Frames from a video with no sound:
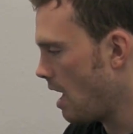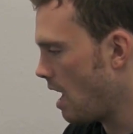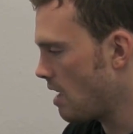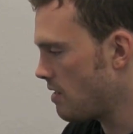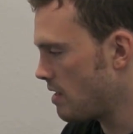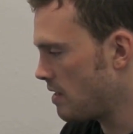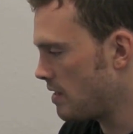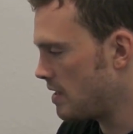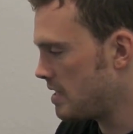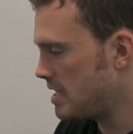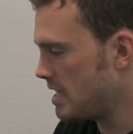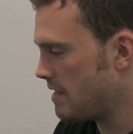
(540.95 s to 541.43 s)

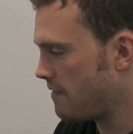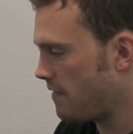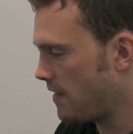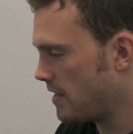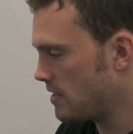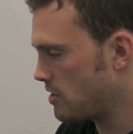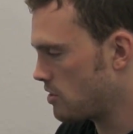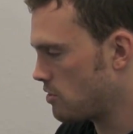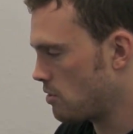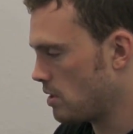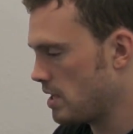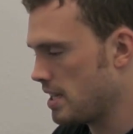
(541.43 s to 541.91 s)
And then the
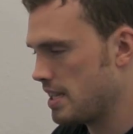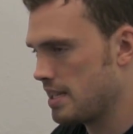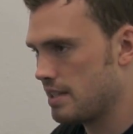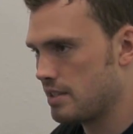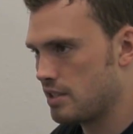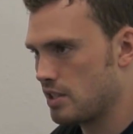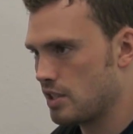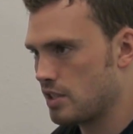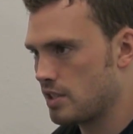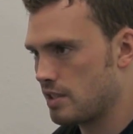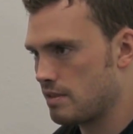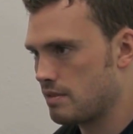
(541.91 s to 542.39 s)
defense tree
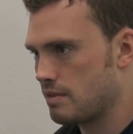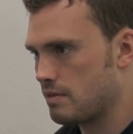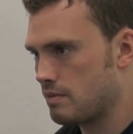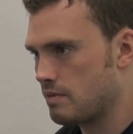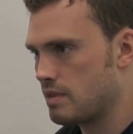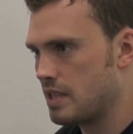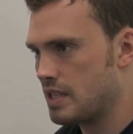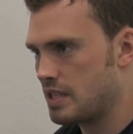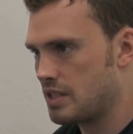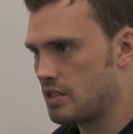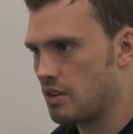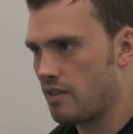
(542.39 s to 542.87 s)
just
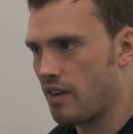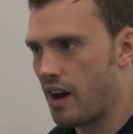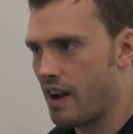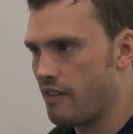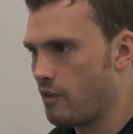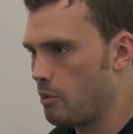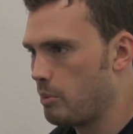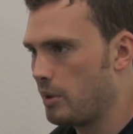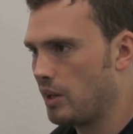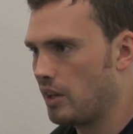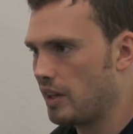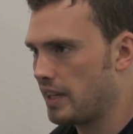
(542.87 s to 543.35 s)
is
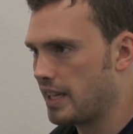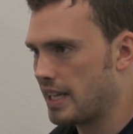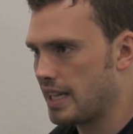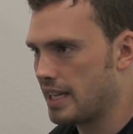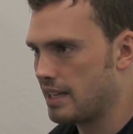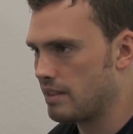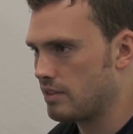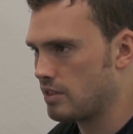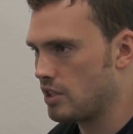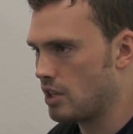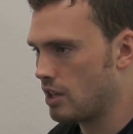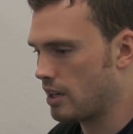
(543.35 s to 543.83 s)
survivability.